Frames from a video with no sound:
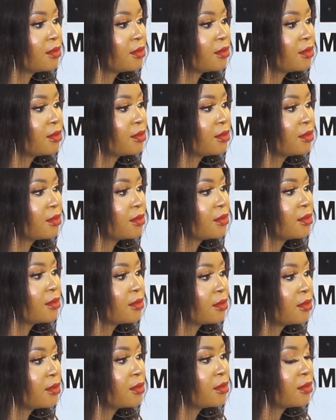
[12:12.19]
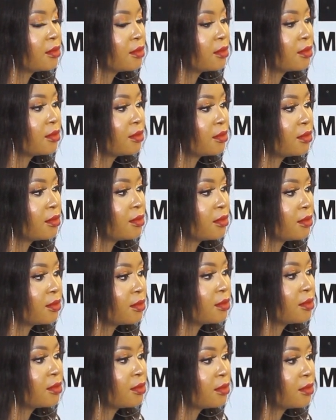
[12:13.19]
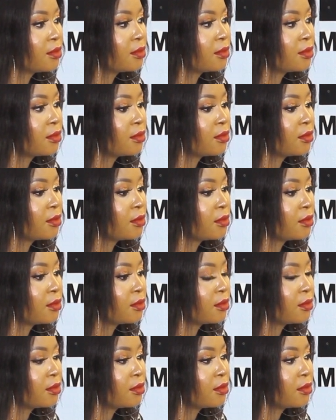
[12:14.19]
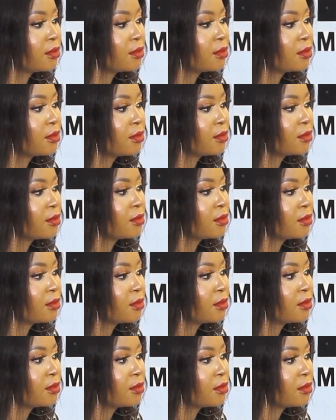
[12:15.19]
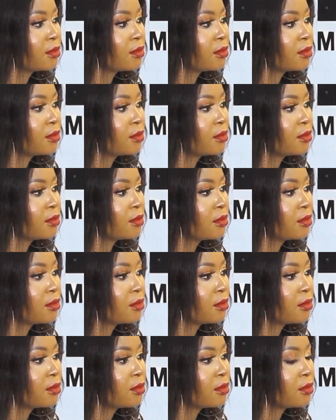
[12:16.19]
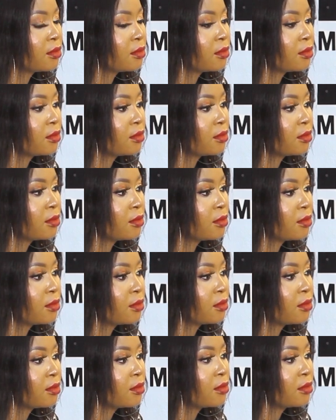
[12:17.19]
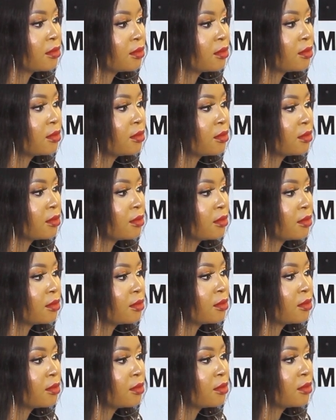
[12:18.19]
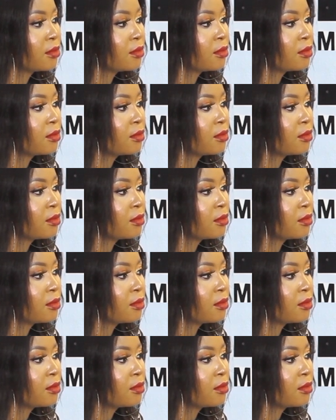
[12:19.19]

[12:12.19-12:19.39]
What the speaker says: (silent)